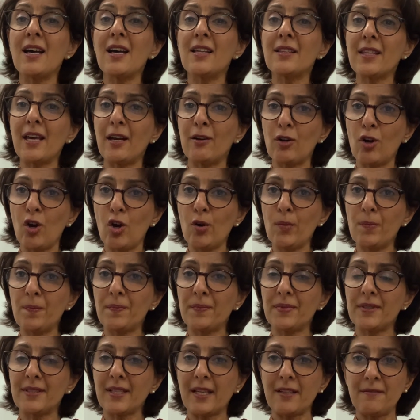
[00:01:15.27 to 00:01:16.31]
their
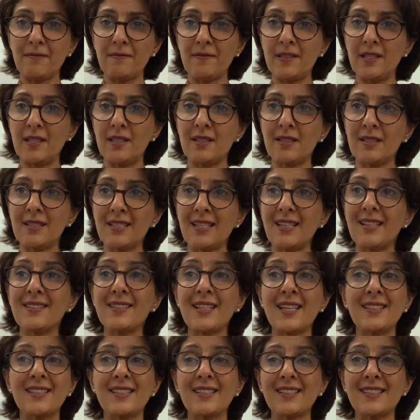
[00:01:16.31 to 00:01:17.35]
hopes and fears,
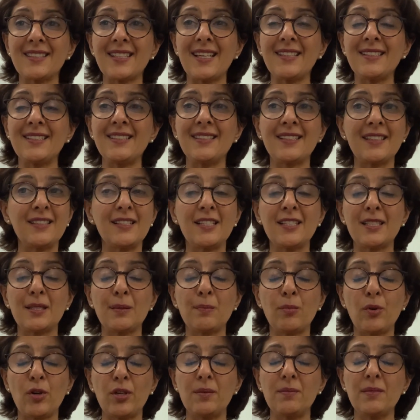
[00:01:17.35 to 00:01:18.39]
their successes and
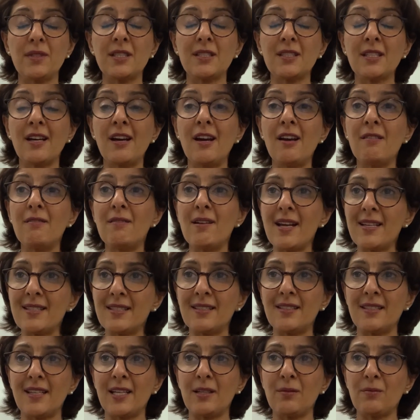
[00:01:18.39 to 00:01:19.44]
disappointments
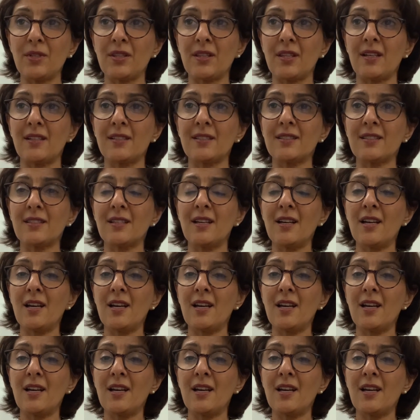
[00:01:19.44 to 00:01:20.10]
resonate with us,